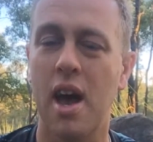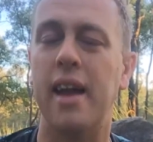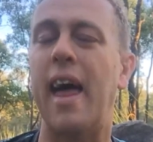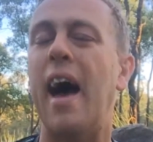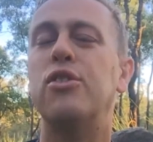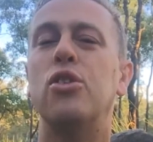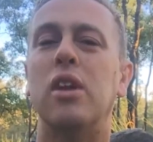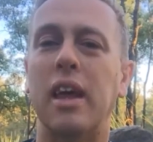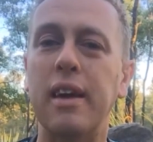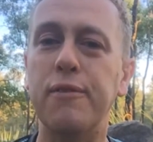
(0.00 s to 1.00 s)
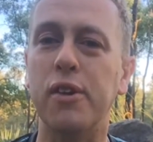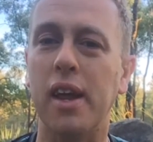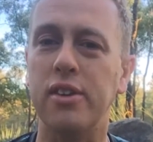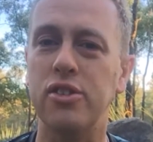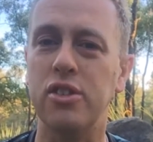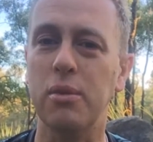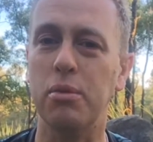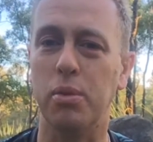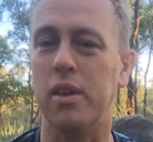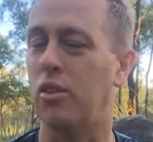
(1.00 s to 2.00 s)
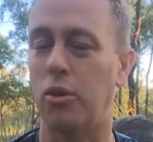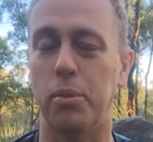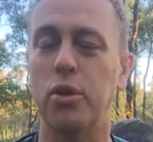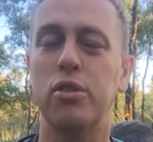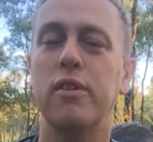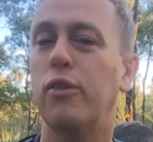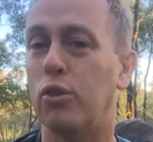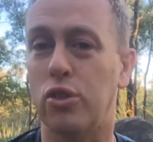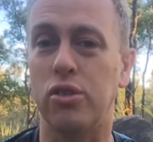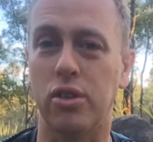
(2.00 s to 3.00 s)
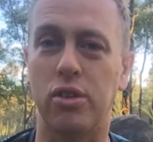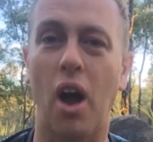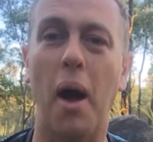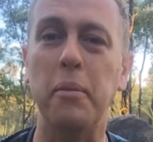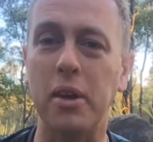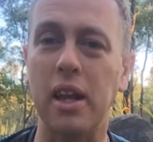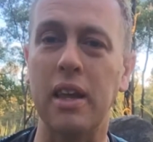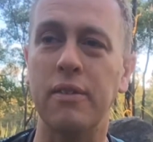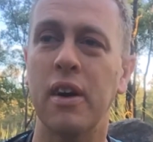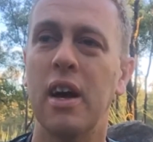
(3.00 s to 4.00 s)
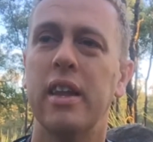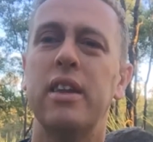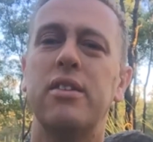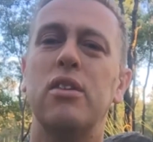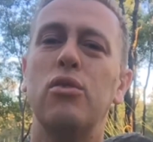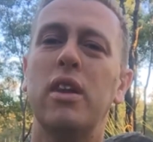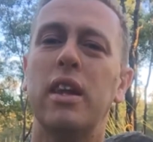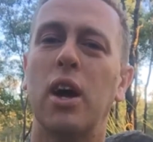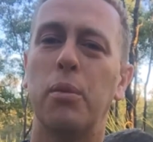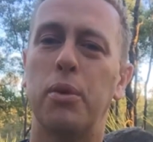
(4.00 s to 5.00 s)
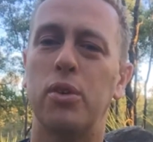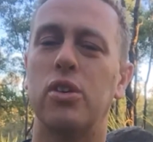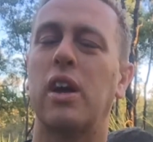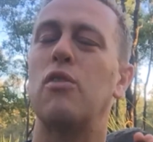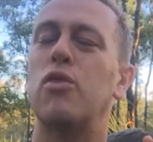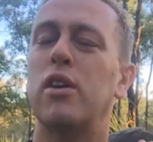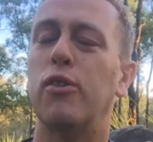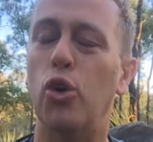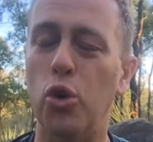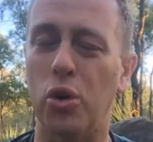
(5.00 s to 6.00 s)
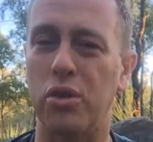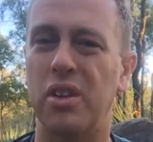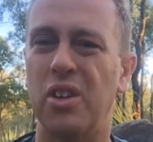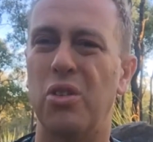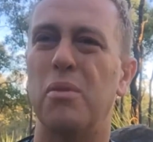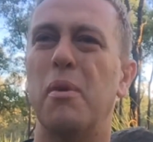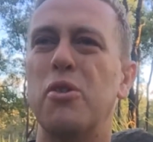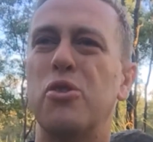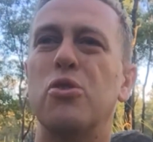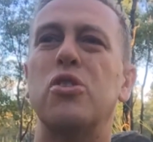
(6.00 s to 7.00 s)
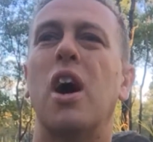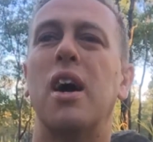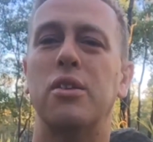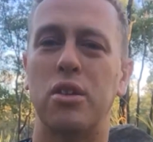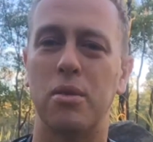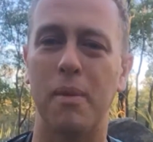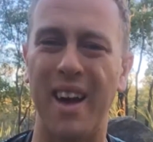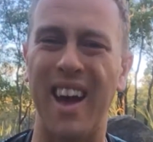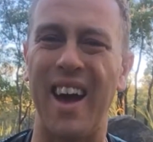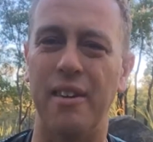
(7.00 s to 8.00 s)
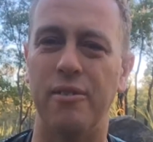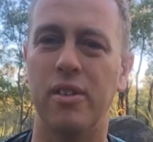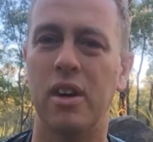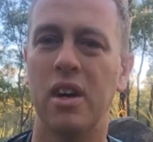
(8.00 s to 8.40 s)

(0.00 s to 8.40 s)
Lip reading: And as you leave relationships, whether they're abusive or just it's time to leave, these can really help you to get rid of hooks and those emotional ties that you may have.